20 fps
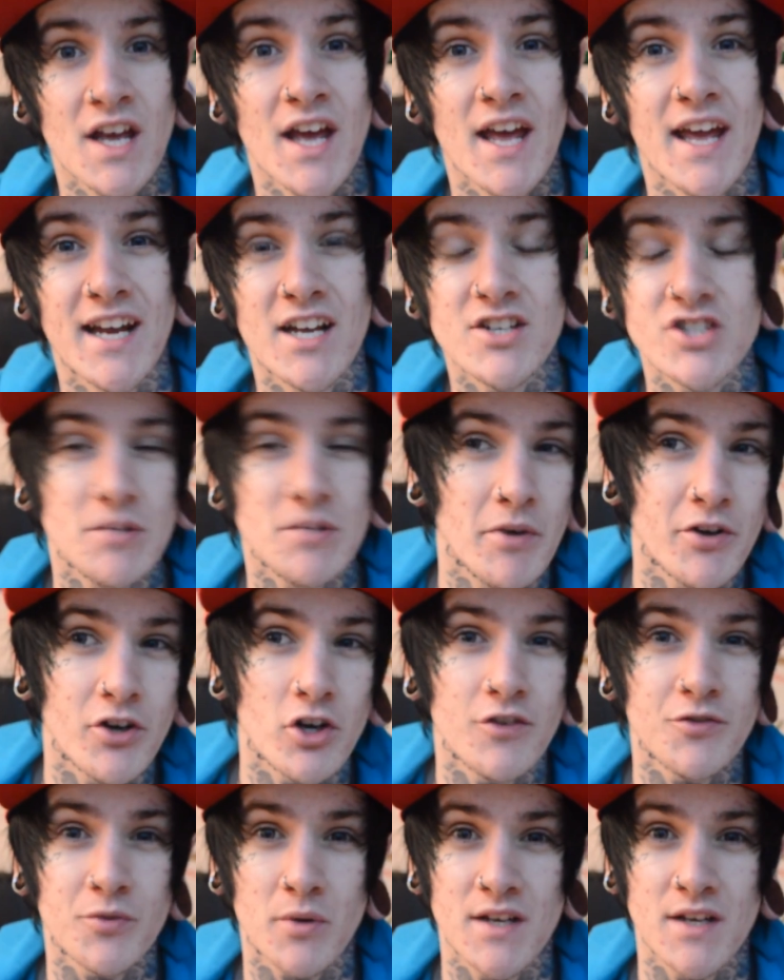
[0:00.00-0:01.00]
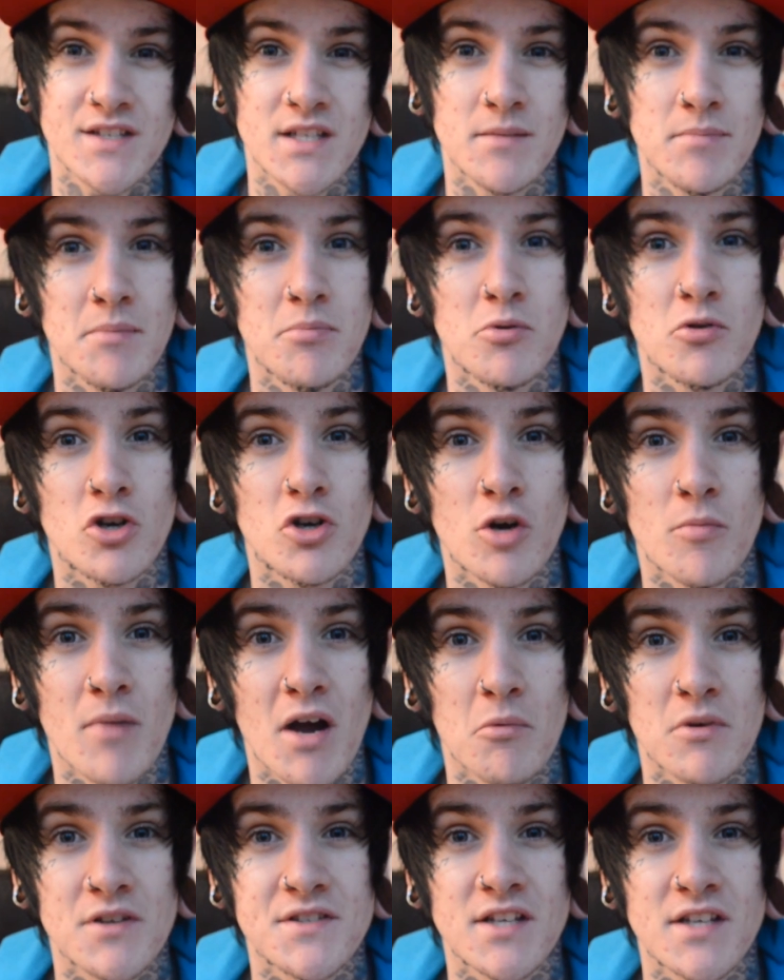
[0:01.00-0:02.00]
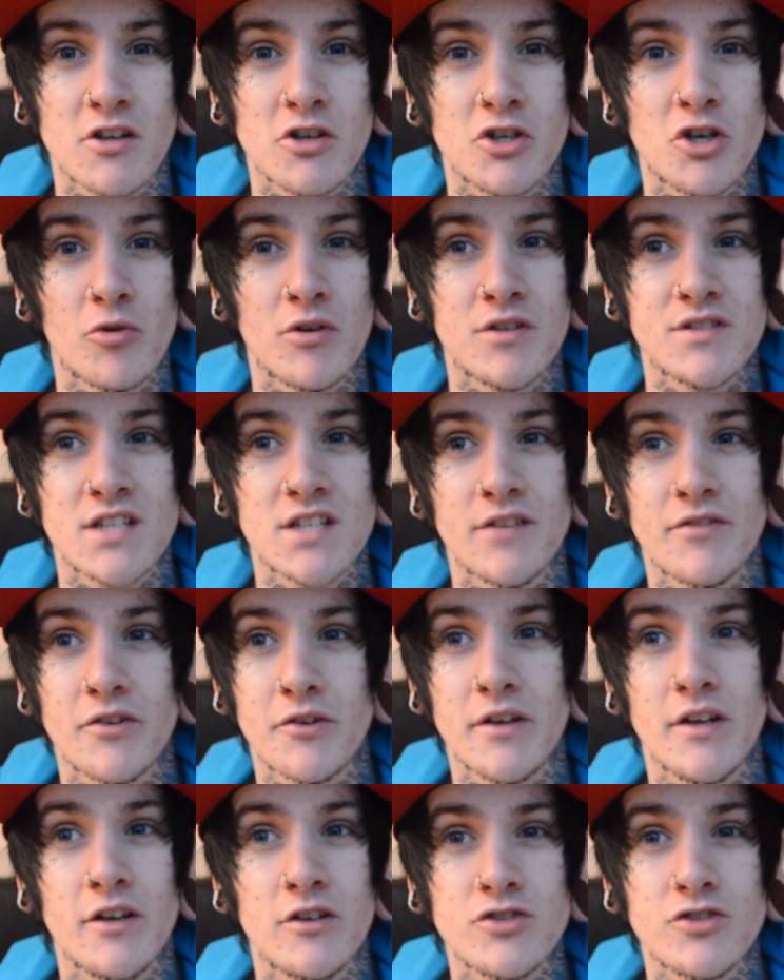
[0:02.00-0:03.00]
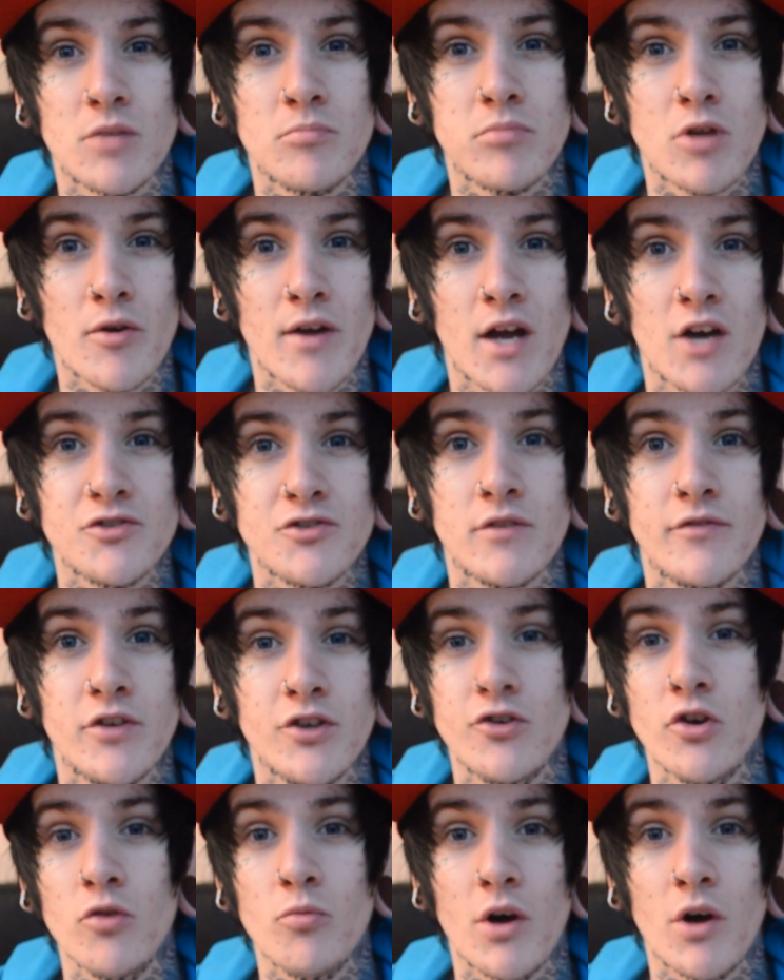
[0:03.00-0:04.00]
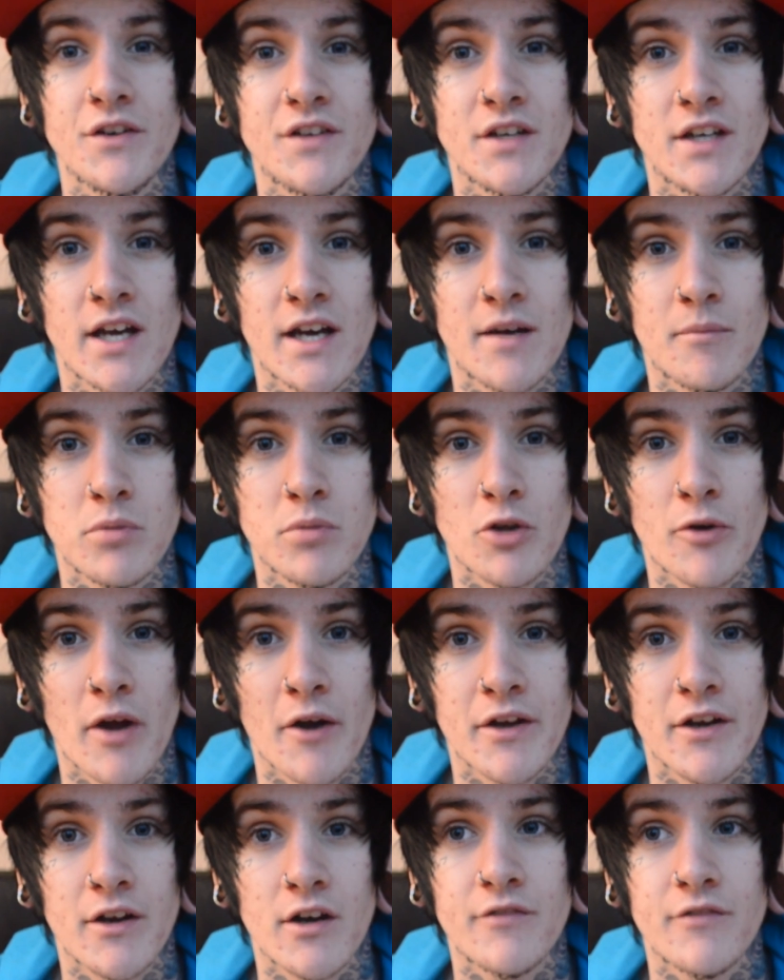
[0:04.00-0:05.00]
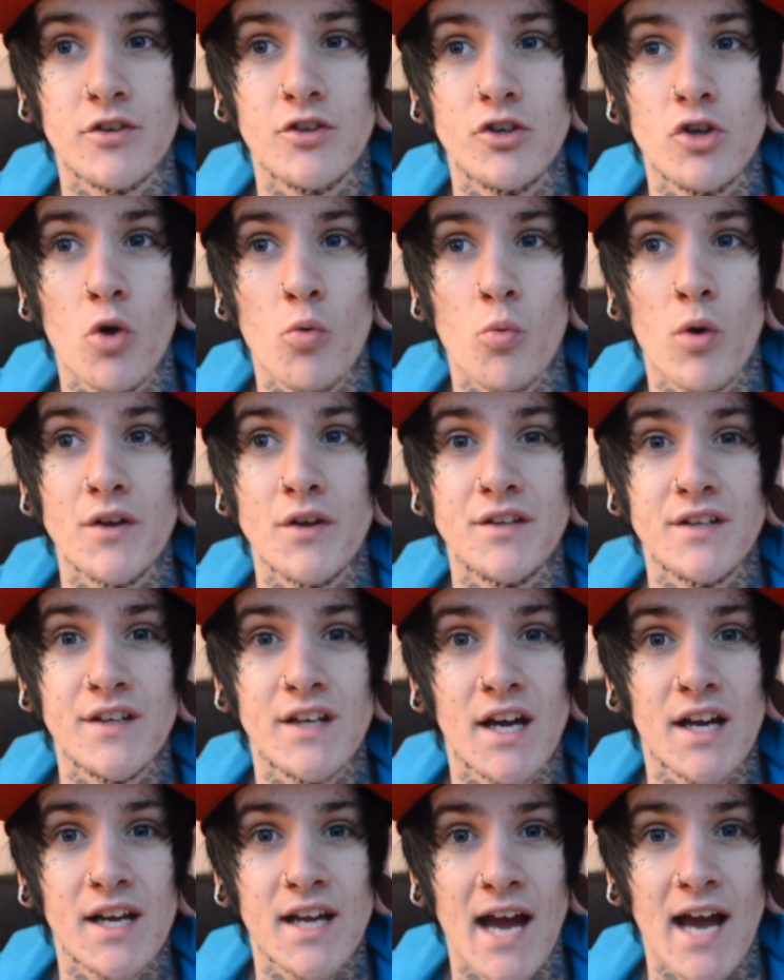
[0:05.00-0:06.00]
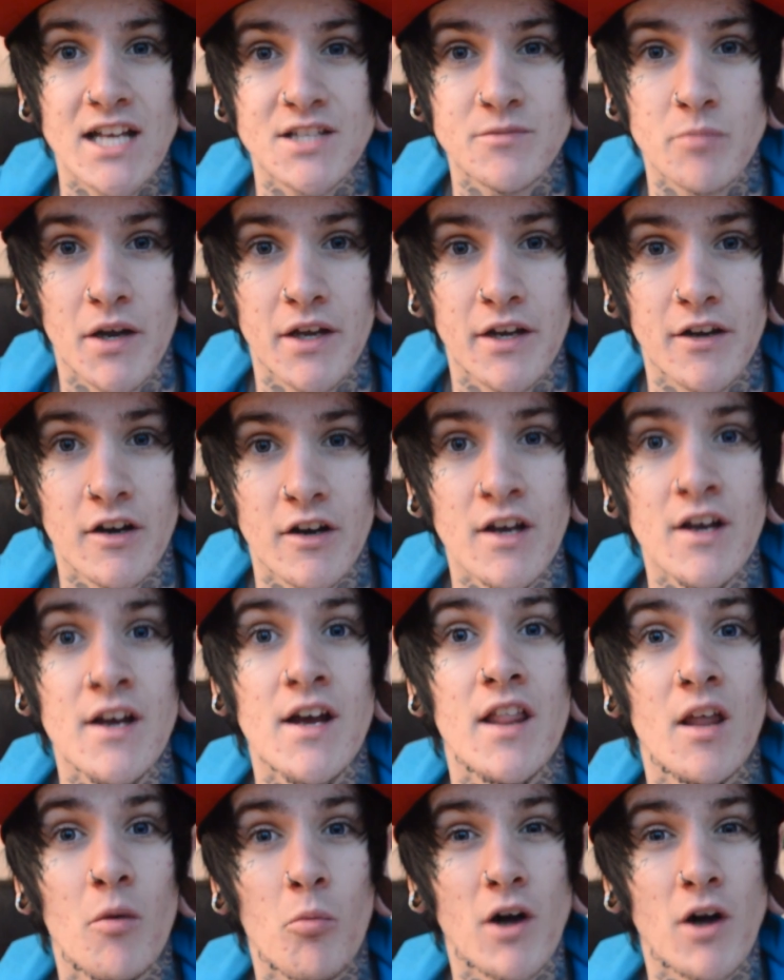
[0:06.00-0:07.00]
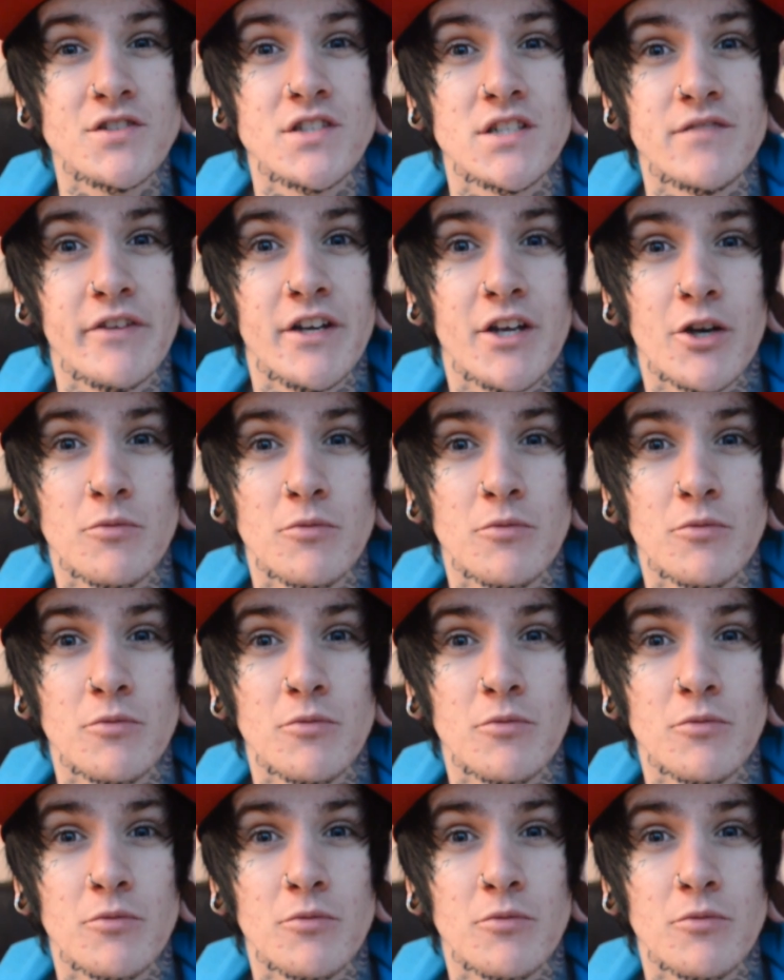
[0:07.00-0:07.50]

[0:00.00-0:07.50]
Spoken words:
It gets on my nerves when I see people go about with silicone and stuff and their ears all blown out. So if you don't want to get a blown out ear, if you don't want to get a cat's butt ear, then watch this video.